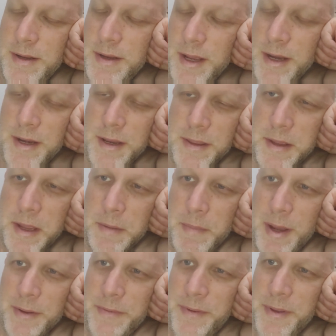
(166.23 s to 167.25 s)
anything
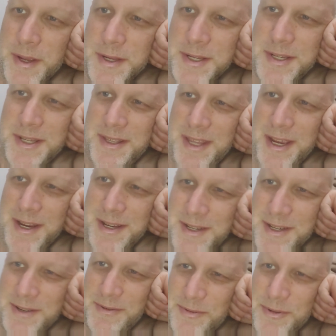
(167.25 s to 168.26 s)
about this. They
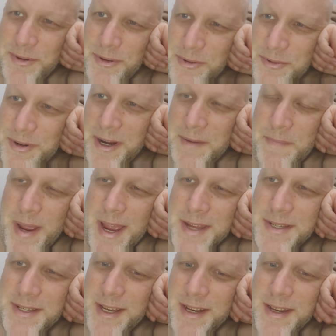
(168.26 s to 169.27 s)
just roll right
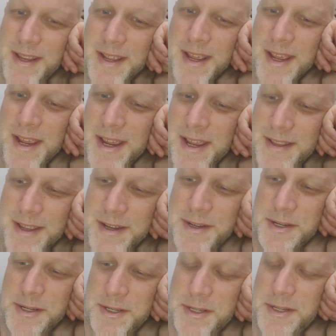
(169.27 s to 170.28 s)
past it. They
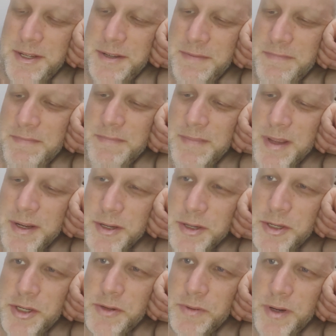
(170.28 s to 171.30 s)
just
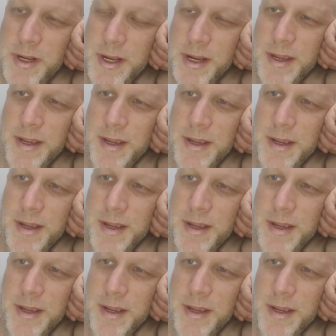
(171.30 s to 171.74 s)
shrug.